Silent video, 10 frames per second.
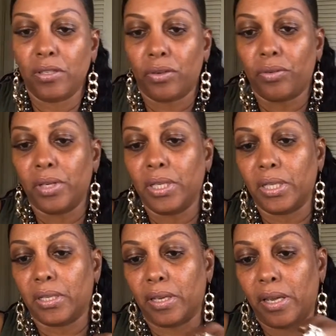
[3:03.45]
acrylic
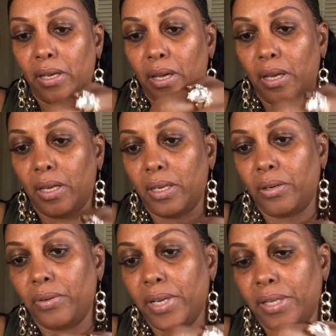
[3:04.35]

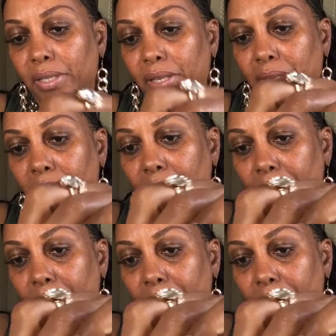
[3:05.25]
earrings here.